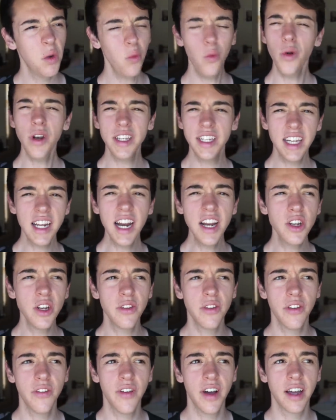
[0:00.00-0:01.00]
what did I
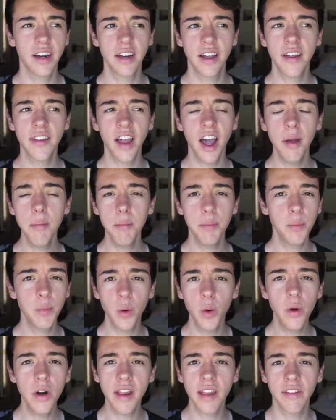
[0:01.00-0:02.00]
do for fun? Because I'm
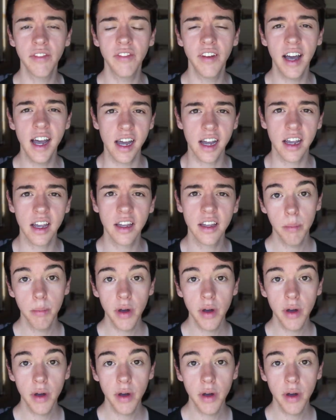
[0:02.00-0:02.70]
bored as fuck.